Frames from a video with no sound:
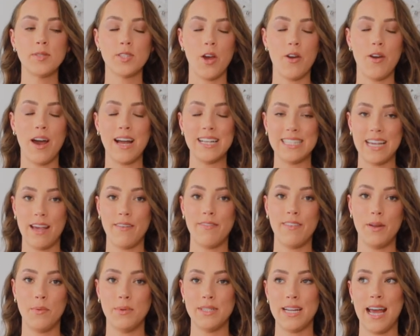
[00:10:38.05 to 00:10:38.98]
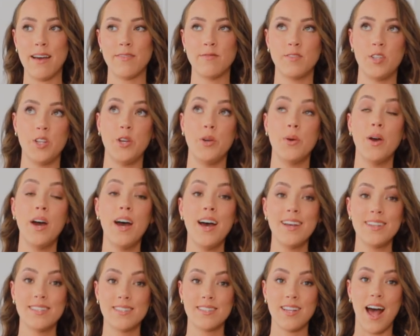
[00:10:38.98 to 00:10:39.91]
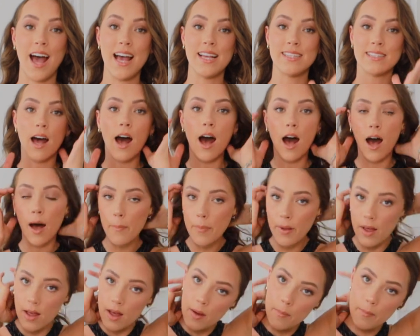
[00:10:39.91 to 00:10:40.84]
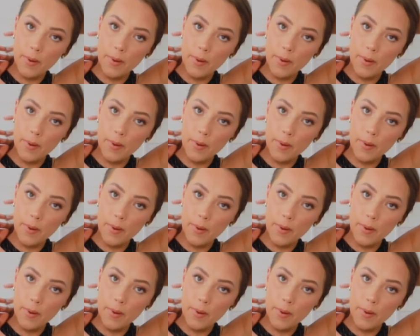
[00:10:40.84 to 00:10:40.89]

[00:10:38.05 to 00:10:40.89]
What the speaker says: So I definitely would have to size up.